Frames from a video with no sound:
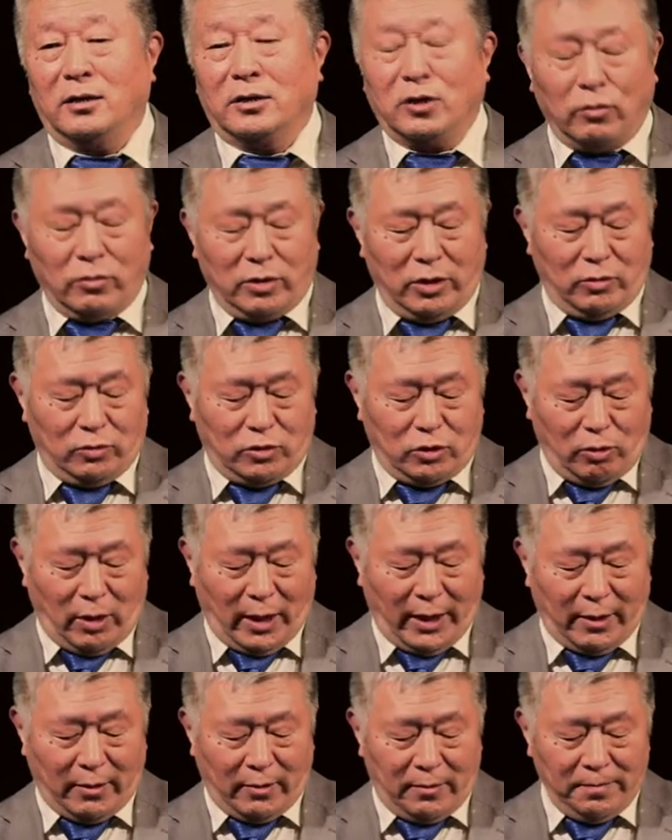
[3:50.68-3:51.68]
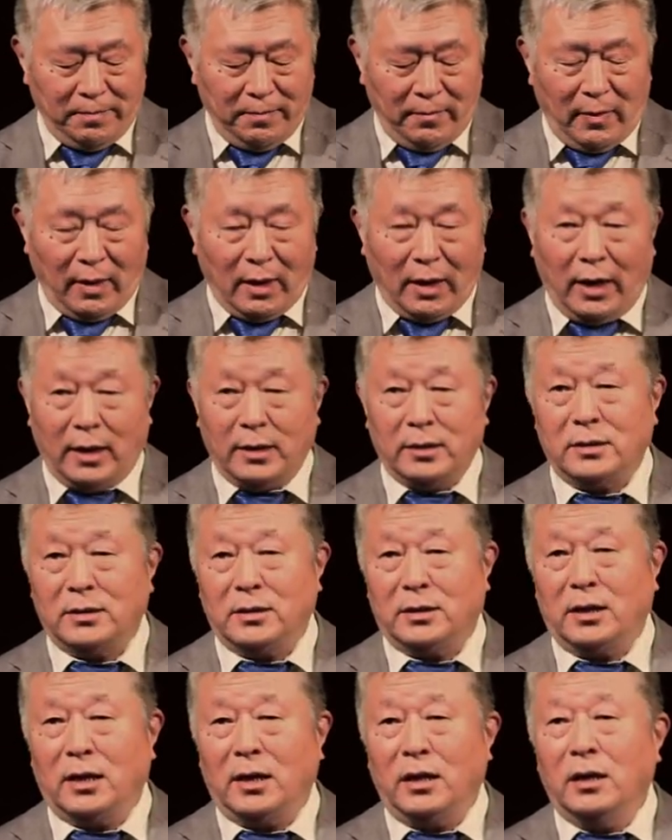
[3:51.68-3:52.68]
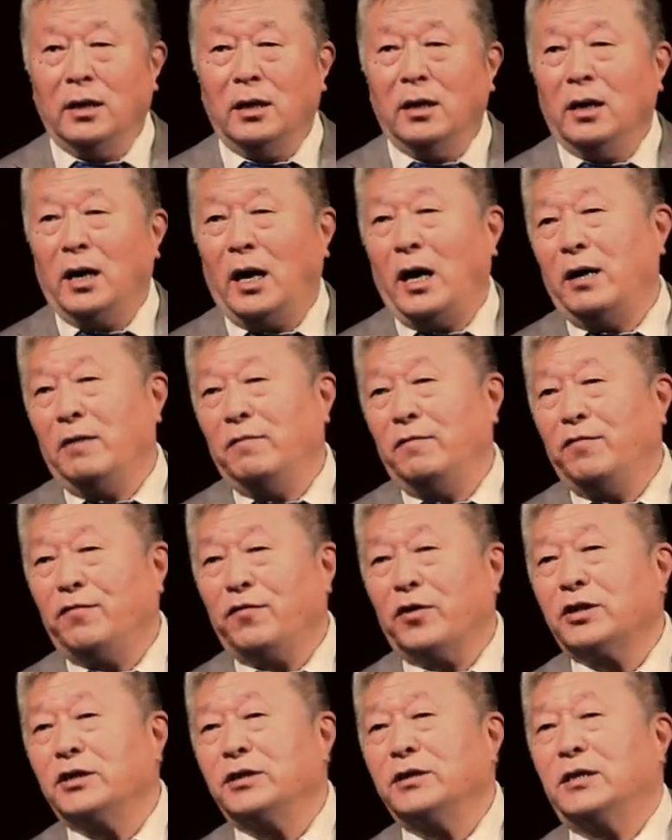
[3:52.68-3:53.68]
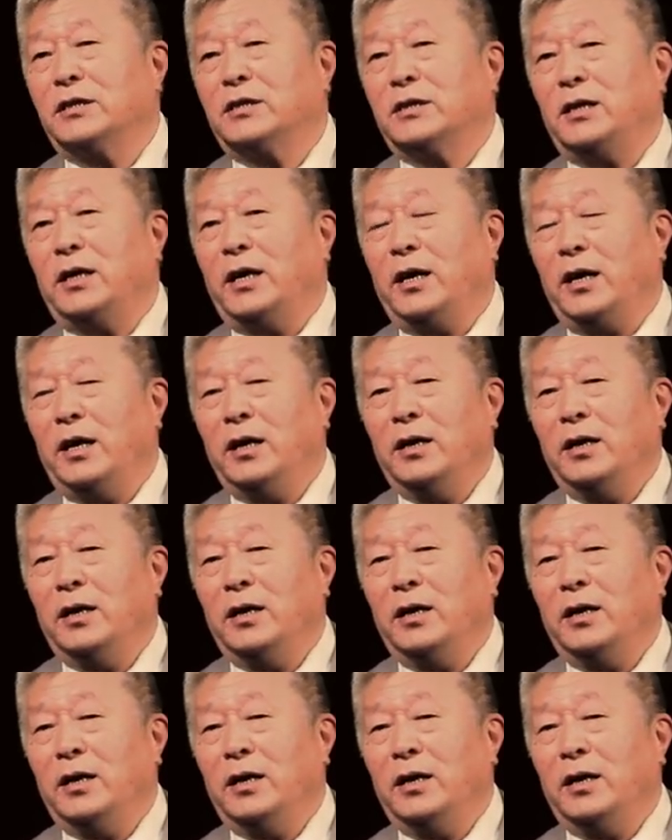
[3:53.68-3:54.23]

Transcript: Tokyo trial. And unfortunately,